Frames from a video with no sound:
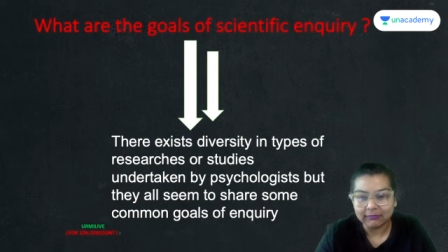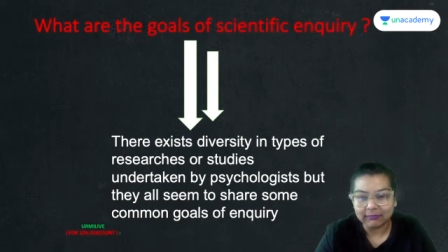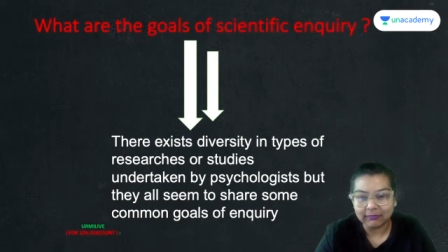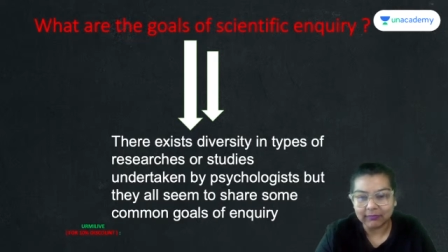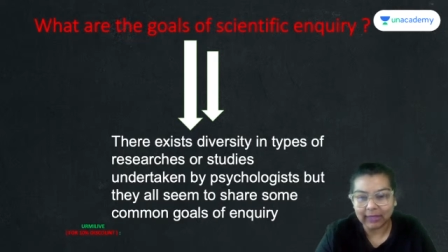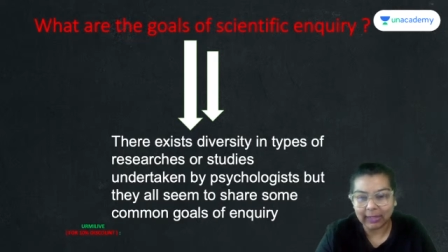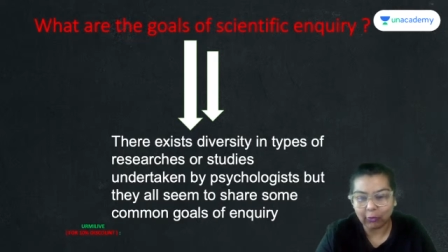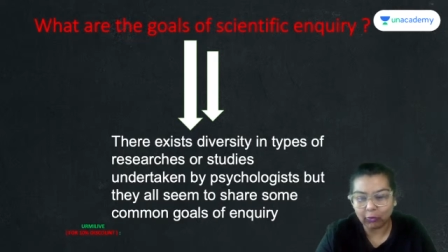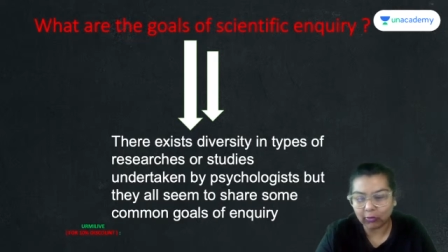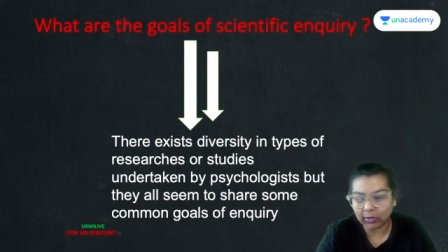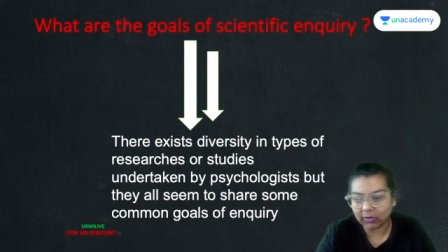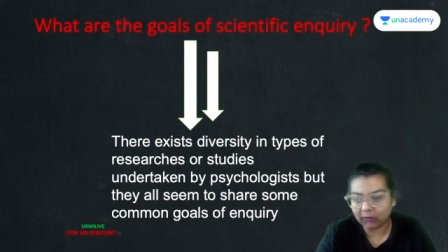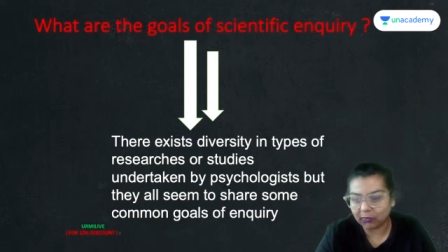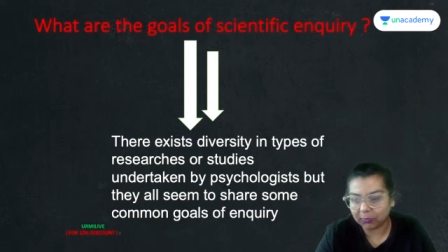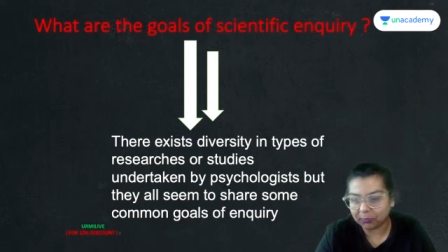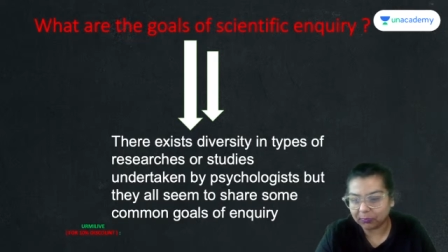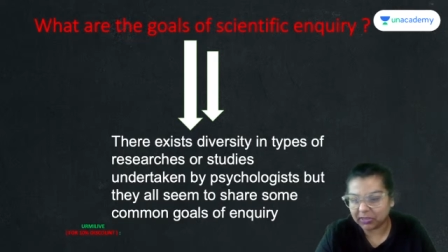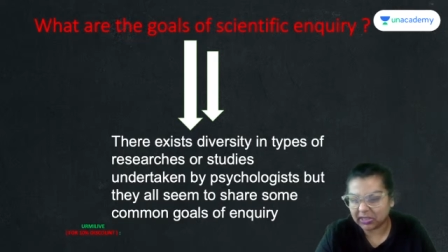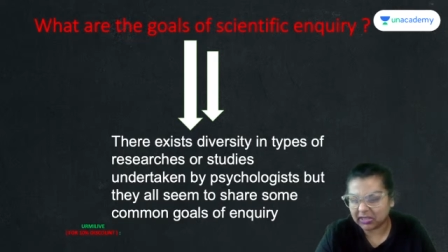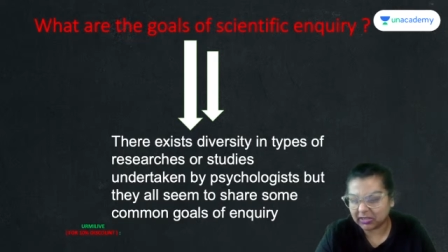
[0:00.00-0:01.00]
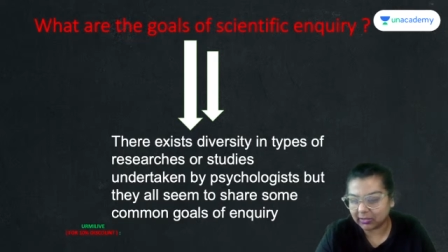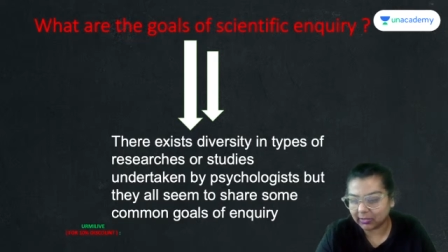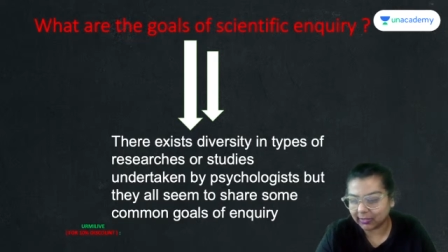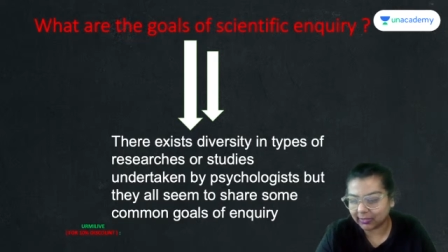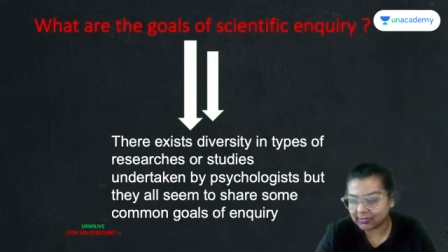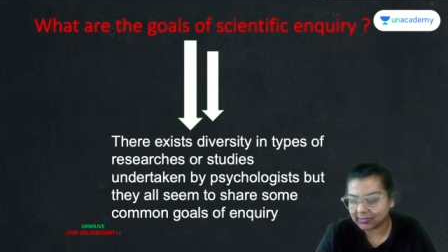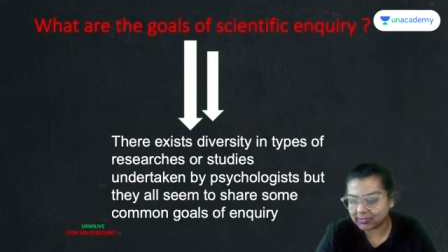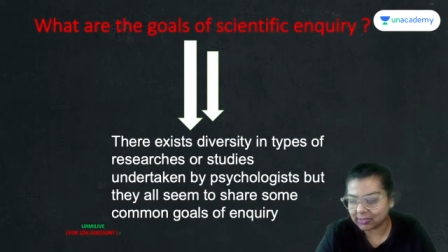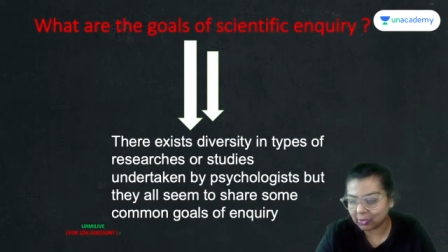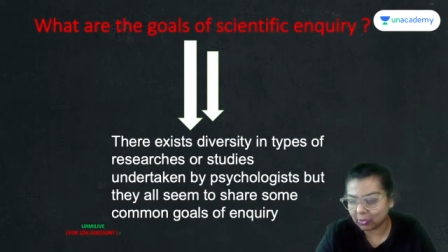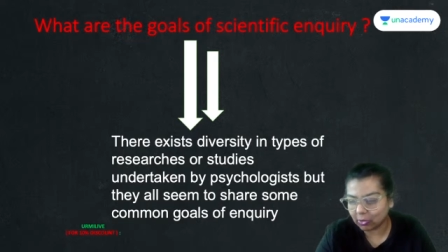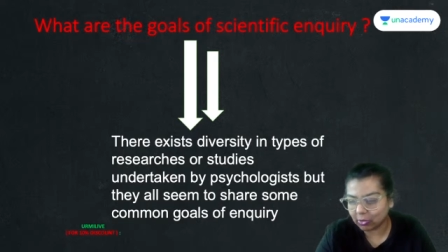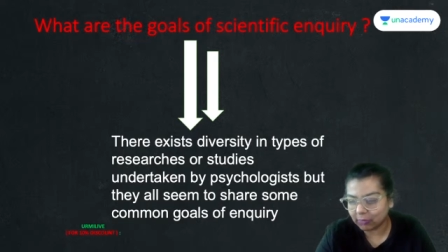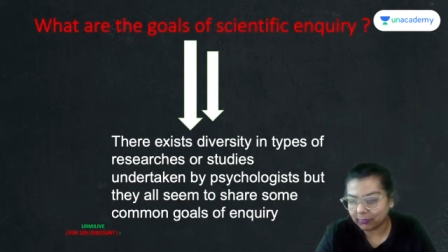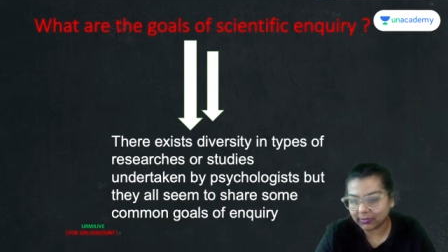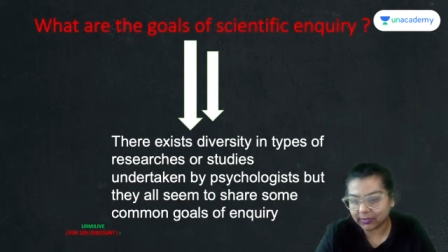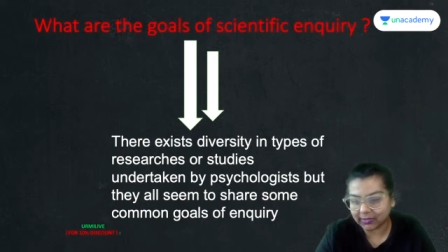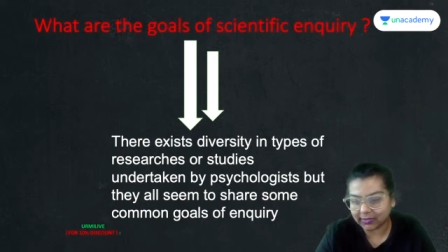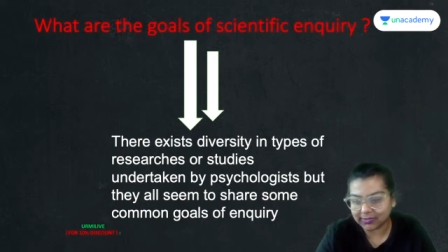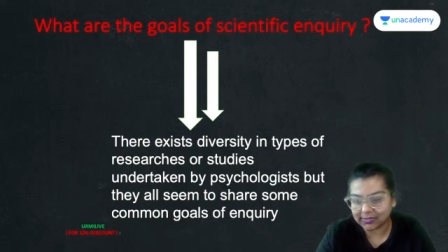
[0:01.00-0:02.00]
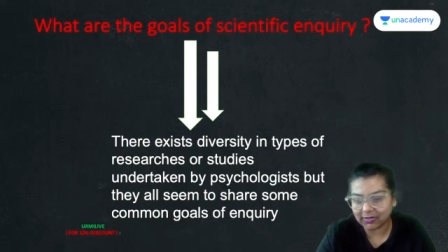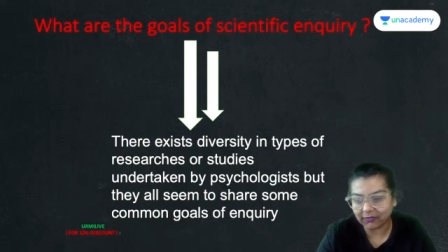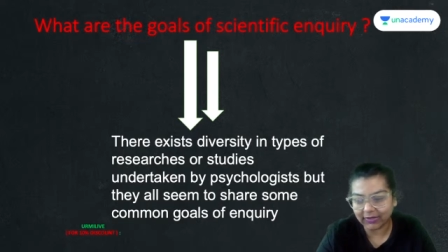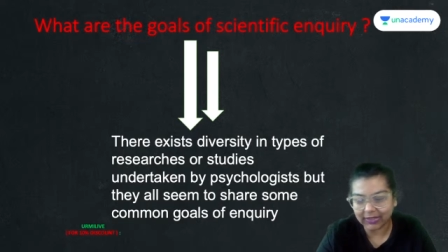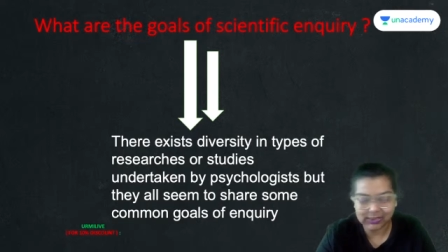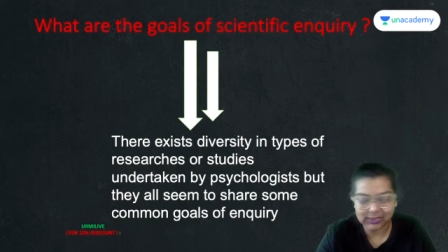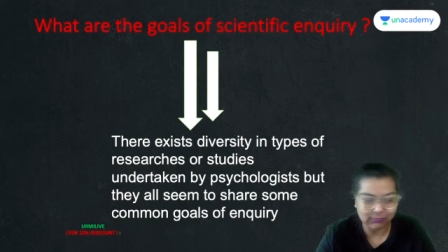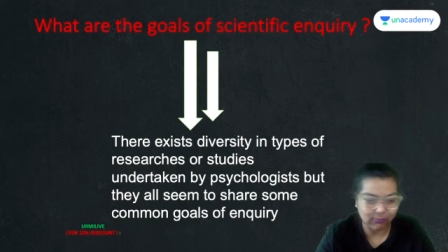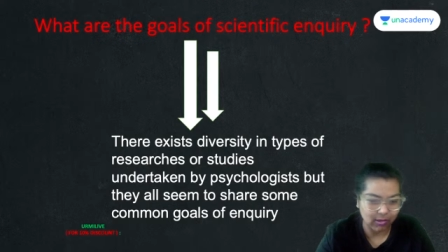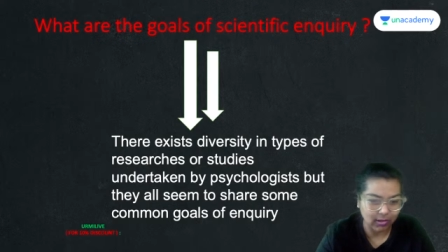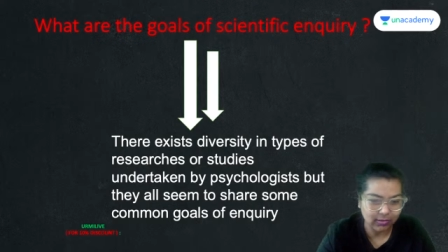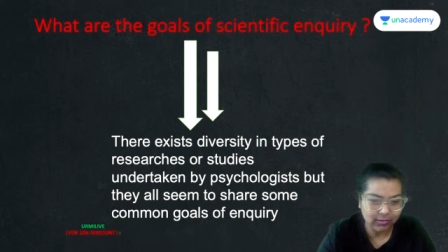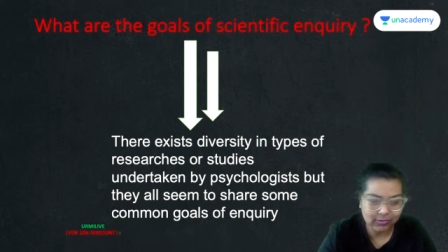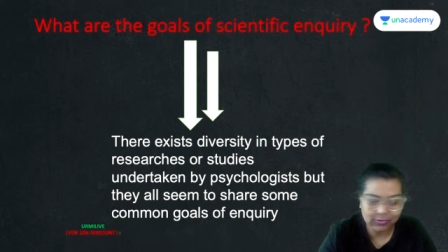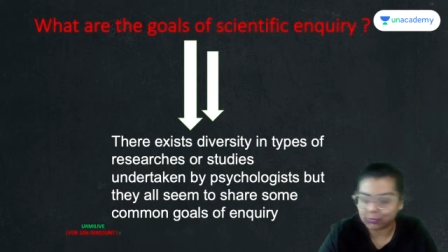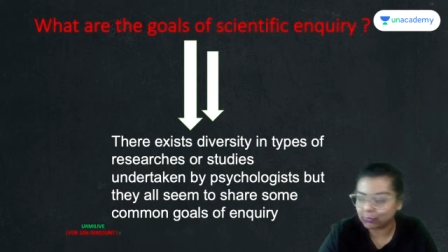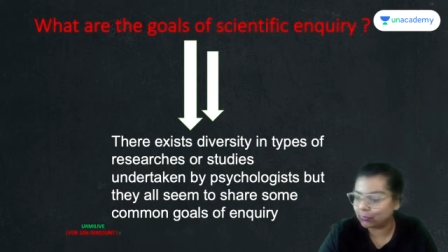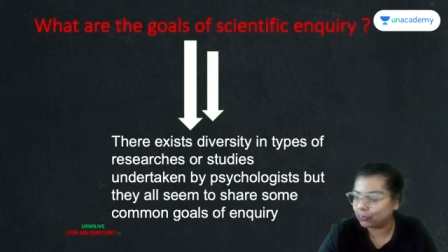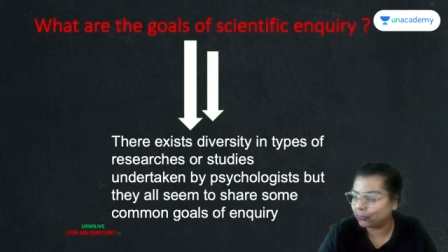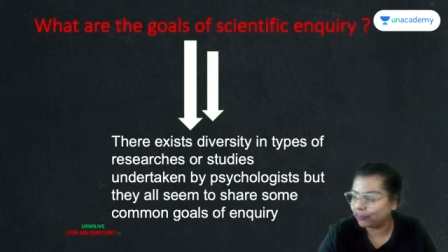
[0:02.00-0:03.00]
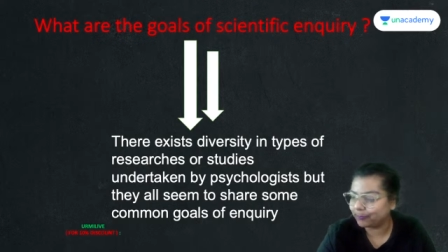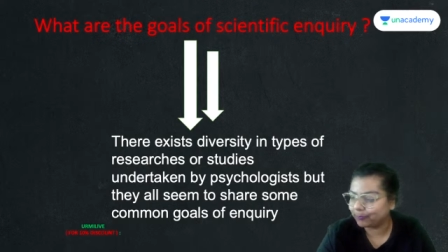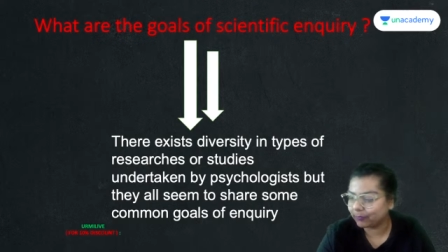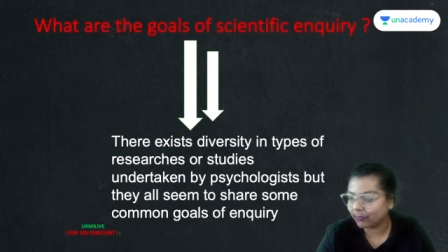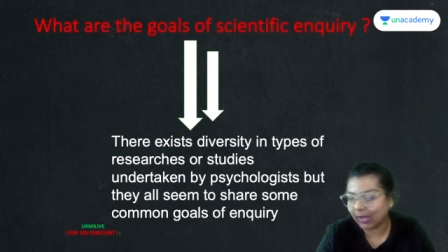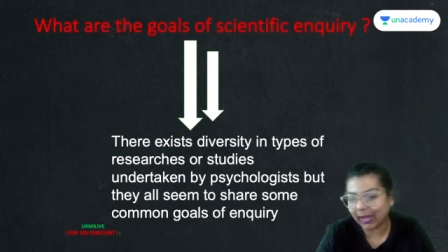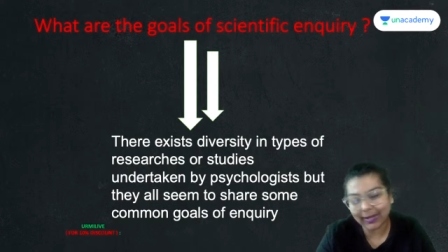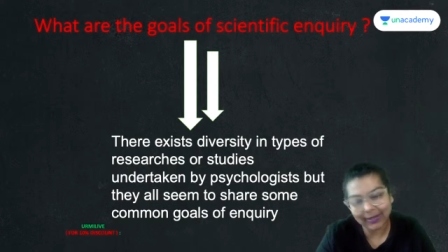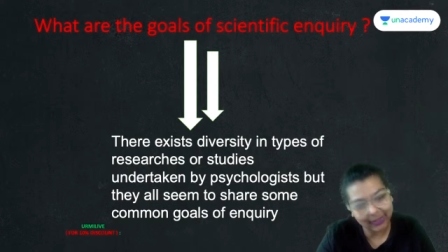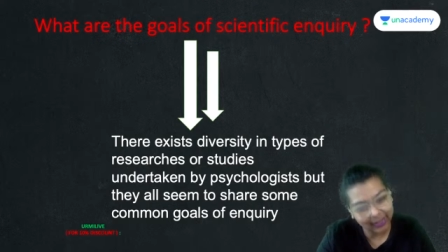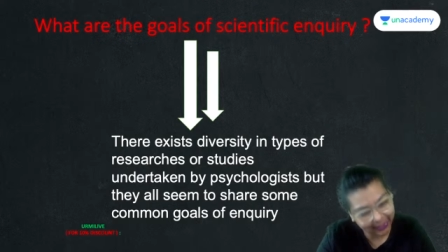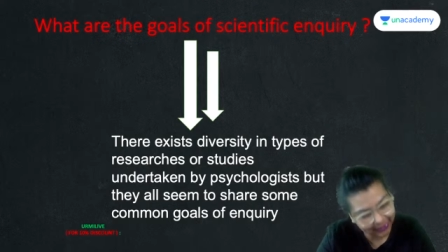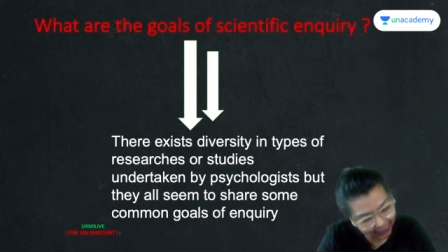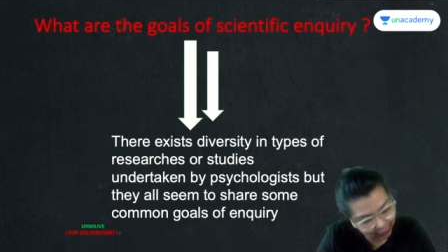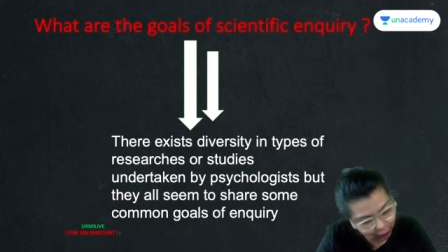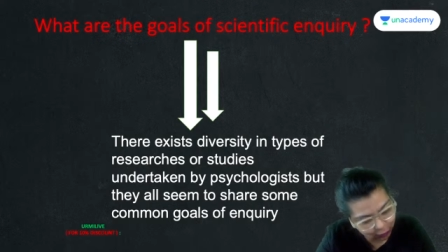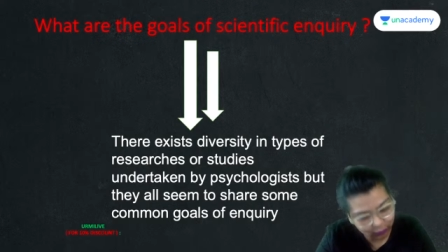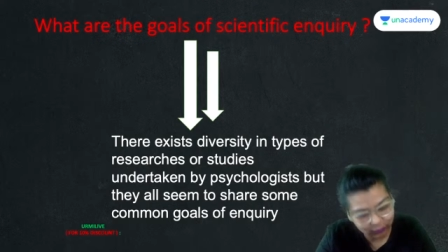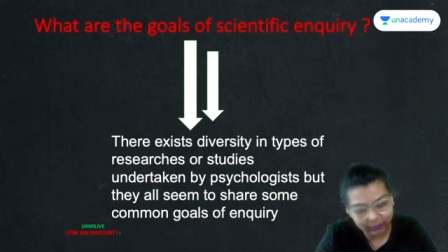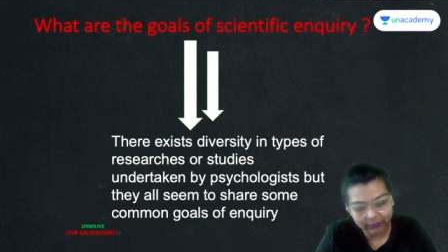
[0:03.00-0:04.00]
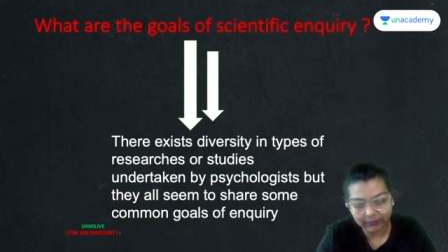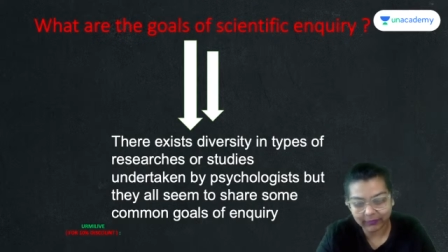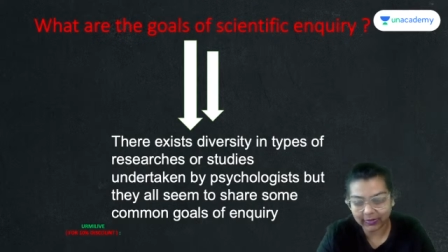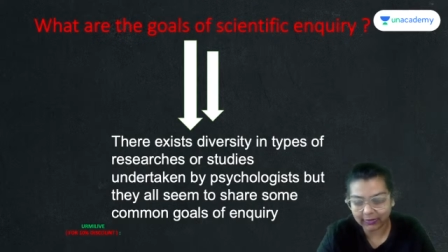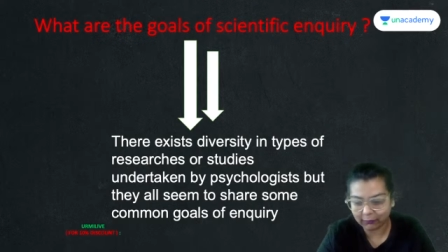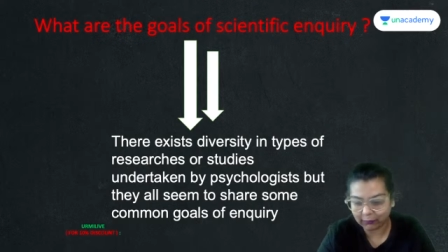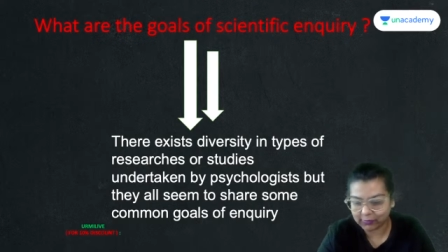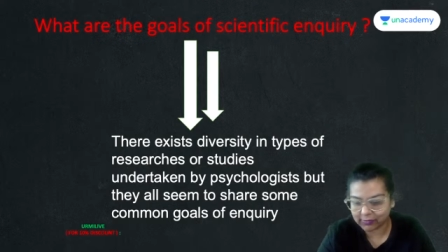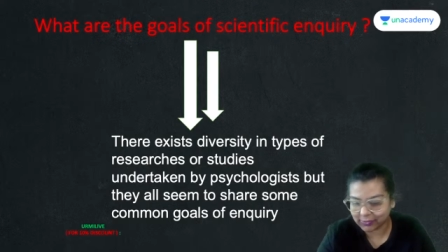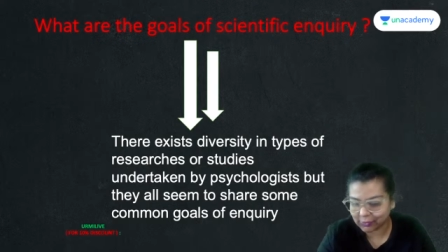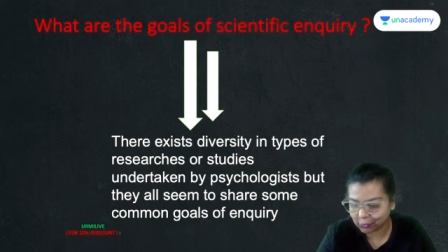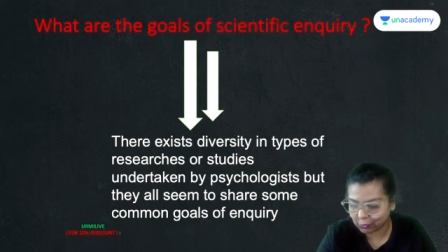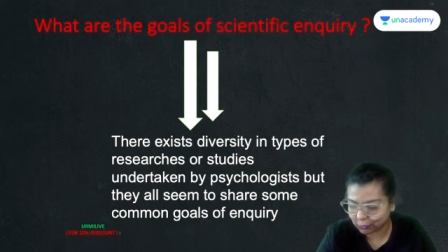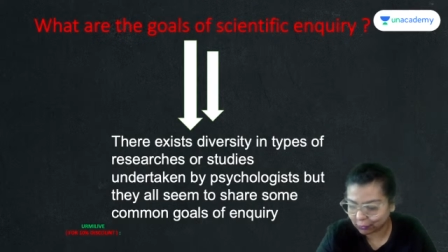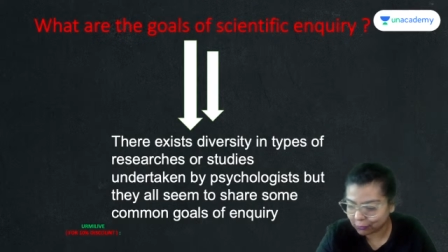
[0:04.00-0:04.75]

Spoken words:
that okay, we beat the kids and all, but kids are very smart, so I know it was a joke.